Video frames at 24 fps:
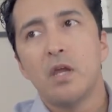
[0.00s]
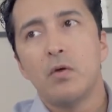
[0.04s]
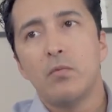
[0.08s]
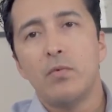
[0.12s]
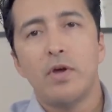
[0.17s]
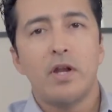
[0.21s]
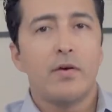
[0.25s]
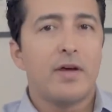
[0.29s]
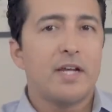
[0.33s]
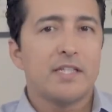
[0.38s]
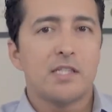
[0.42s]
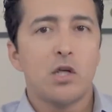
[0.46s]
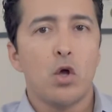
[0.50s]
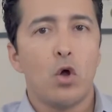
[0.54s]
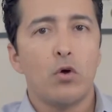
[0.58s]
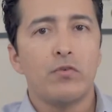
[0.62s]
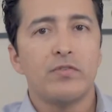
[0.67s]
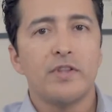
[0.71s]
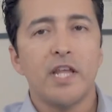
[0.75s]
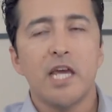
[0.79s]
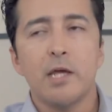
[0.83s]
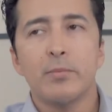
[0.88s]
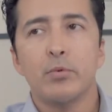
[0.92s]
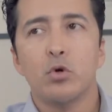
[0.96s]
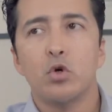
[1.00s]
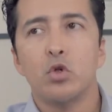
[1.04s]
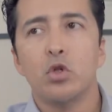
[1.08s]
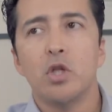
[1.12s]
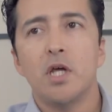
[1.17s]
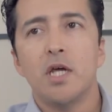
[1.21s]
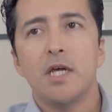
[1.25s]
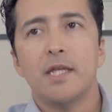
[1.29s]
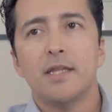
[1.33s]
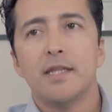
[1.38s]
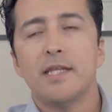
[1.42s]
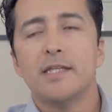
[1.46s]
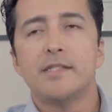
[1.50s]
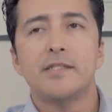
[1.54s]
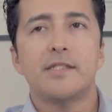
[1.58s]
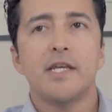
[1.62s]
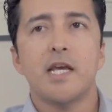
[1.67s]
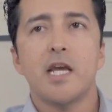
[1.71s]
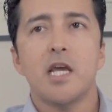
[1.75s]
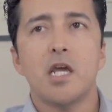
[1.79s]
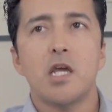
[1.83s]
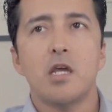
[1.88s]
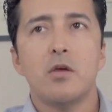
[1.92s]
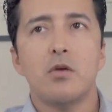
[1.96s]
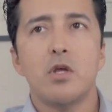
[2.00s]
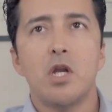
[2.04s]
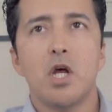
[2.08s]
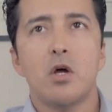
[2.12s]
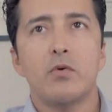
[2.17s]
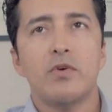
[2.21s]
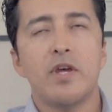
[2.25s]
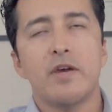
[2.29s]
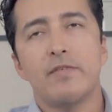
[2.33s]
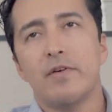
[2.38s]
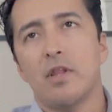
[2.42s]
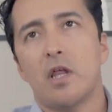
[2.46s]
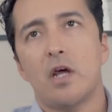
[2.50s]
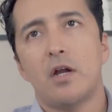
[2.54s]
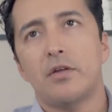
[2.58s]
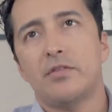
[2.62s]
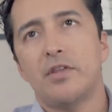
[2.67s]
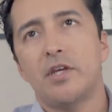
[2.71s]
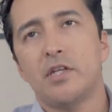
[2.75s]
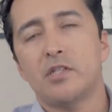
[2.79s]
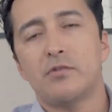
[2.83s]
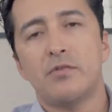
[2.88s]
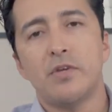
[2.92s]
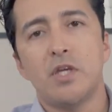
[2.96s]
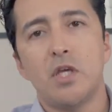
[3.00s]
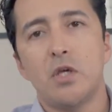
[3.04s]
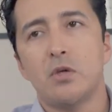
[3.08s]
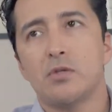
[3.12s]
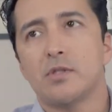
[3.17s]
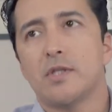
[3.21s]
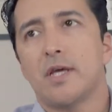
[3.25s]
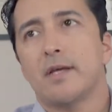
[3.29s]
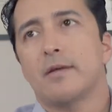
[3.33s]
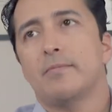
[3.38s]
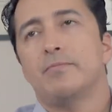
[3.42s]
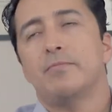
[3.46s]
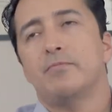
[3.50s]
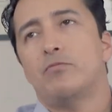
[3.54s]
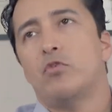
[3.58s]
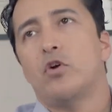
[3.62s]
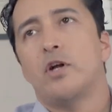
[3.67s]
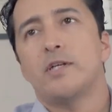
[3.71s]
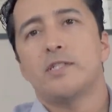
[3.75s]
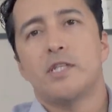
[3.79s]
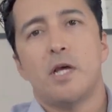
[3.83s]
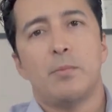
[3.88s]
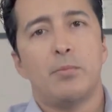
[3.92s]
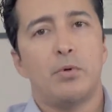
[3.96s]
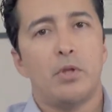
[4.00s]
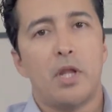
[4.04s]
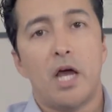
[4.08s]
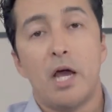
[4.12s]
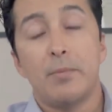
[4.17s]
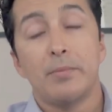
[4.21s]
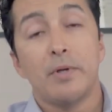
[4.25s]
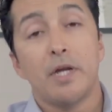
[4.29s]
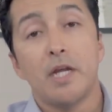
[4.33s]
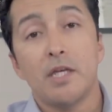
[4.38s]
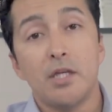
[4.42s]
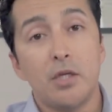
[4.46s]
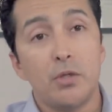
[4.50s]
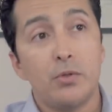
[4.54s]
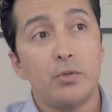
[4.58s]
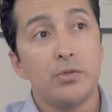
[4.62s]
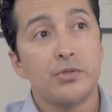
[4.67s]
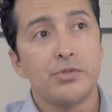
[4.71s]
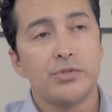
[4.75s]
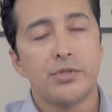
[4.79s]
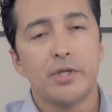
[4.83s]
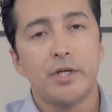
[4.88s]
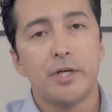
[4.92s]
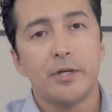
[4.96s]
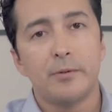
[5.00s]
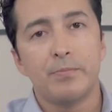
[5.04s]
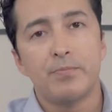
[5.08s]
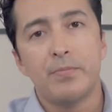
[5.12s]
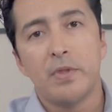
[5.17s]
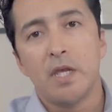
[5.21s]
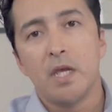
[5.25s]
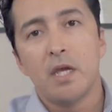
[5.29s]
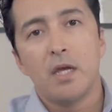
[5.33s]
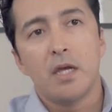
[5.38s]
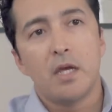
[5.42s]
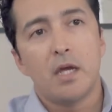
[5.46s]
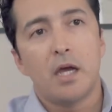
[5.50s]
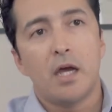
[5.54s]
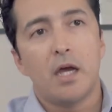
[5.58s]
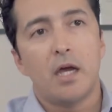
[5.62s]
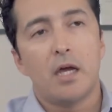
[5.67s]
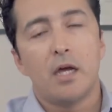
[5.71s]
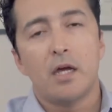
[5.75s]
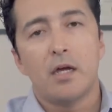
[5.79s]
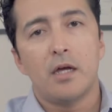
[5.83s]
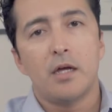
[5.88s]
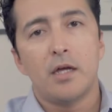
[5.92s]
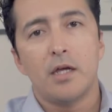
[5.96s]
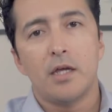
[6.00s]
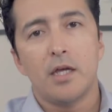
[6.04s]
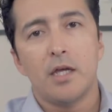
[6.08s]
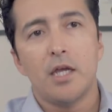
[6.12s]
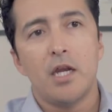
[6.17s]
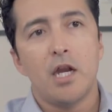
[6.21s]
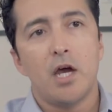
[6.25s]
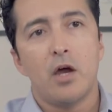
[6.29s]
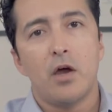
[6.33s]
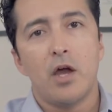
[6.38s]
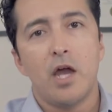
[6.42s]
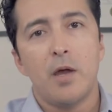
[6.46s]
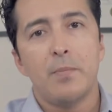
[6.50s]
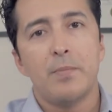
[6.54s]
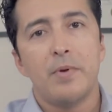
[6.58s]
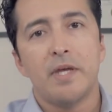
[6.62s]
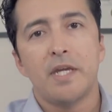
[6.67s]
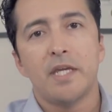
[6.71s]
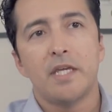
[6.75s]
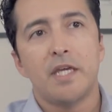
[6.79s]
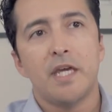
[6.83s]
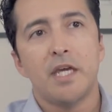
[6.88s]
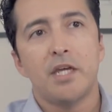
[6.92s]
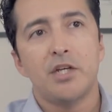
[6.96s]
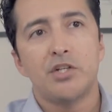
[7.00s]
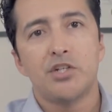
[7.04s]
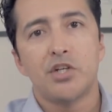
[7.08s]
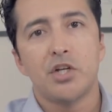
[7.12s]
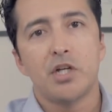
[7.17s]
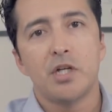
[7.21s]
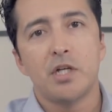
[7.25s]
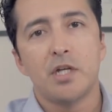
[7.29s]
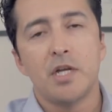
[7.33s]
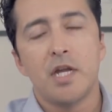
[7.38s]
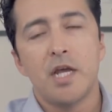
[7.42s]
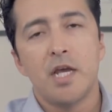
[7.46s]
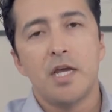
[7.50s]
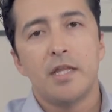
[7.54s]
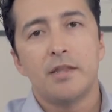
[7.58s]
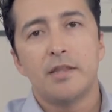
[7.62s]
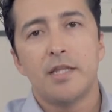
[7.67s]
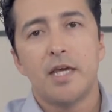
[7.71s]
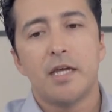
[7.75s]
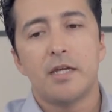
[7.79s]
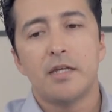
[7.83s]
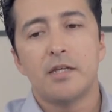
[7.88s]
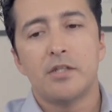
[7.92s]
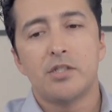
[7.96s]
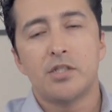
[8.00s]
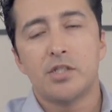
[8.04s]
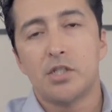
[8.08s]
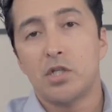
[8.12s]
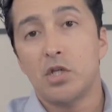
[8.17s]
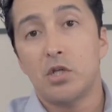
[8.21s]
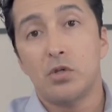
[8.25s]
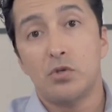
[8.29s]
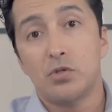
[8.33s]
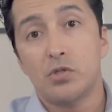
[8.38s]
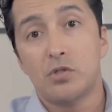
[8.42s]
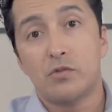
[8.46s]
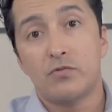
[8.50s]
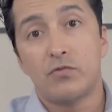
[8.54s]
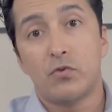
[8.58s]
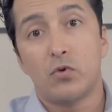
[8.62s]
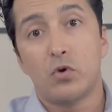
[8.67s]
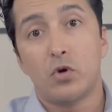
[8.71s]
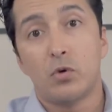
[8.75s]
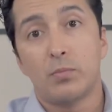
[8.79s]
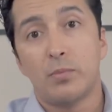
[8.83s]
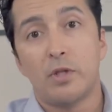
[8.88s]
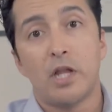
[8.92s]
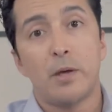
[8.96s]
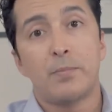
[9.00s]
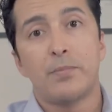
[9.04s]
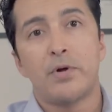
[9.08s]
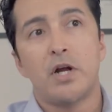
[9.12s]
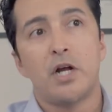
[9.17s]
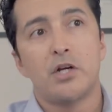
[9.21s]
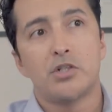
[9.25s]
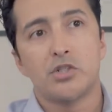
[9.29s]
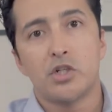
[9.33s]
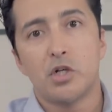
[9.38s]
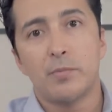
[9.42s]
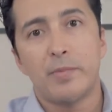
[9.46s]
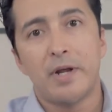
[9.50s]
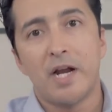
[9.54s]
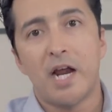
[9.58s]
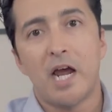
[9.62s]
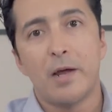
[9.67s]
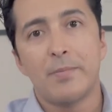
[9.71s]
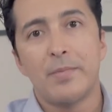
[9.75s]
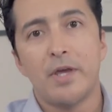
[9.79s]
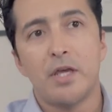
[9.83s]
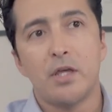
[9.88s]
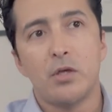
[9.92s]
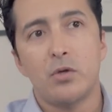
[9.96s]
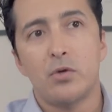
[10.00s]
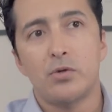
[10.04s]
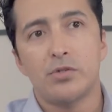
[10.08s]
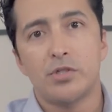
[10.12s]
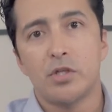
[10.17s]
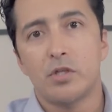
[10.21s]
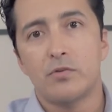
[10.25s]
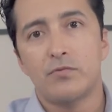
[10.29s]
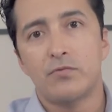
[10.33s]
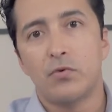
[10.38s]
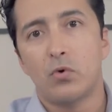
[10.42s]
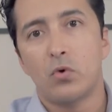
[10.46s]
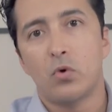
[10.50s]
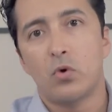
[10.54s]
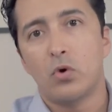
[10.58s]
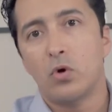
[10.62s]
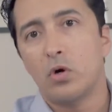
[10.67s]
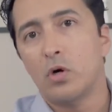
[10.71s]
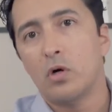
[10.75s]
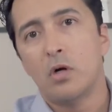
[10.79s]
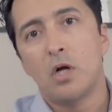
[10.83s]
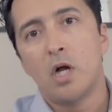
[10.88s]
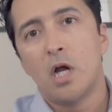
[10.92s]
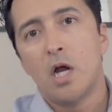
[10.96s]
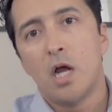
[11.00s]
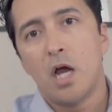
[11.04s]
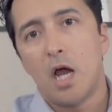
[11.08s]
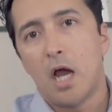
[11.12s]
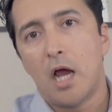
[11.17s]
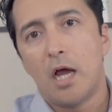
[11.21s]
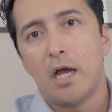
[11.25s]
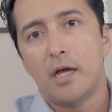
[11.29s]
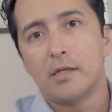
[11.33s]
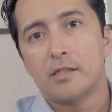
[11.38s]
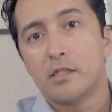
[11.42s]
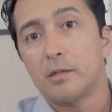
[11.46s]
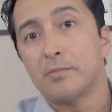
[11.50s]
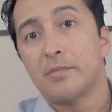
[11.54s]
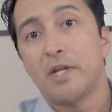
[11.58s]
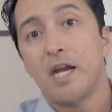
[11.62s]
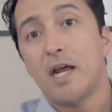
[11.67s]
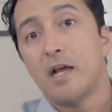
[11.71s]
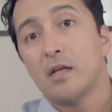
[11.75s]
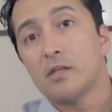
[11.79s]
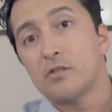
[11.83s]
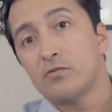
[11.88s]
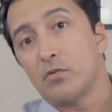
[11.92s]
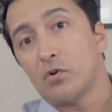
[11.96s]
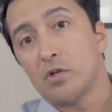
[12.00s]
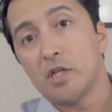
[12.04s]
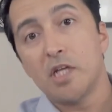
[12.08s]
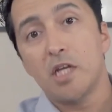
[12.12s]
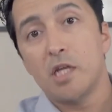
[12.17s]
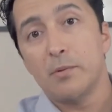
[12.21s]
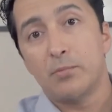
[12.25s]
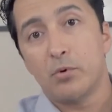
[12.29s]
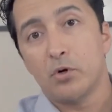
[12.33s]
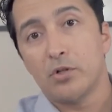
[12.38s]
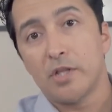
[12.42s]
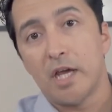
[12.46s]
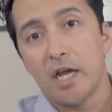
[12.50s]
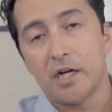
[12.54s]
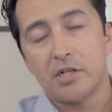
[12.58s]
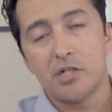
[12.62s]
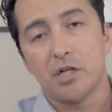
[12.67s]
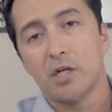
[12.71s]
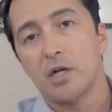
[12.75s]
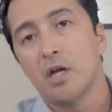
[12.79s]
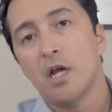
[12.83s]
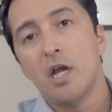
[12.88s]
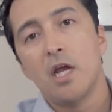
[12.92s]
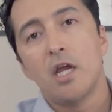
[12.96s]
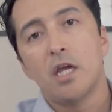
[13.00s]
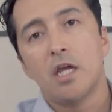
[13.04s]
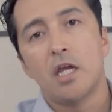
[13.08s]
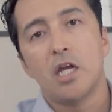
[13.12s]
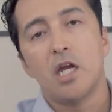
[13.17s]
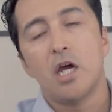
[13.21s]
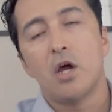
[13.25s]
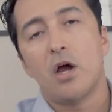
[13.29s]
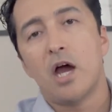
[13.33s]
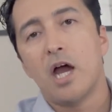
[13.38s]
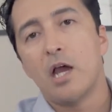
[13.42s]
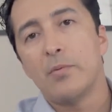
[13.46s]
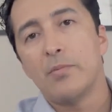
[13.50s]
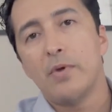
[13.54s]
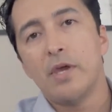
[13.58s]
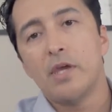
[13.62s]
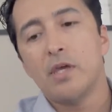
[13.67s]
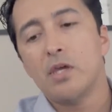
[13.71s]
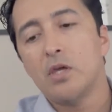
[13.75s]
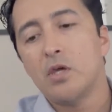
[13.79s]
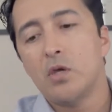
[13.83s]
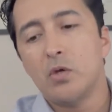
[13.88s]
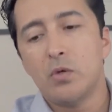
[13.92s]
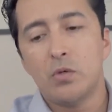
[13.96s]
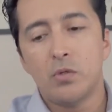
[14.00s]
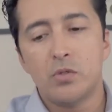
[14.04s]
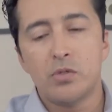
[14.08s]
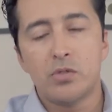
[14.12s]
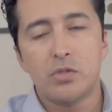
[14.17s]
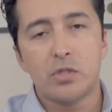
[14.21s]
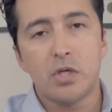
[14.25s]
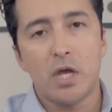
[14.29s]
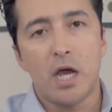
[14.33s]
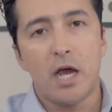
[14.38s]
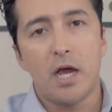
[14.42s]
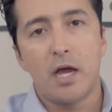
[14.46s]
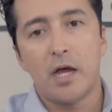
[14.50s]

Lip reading: when I say off-label, let's say we have a lot of things we use. Like for example, I'm gonna use a medication that is used for blood pressure, but I may use it for something else, for kidney protection. I may use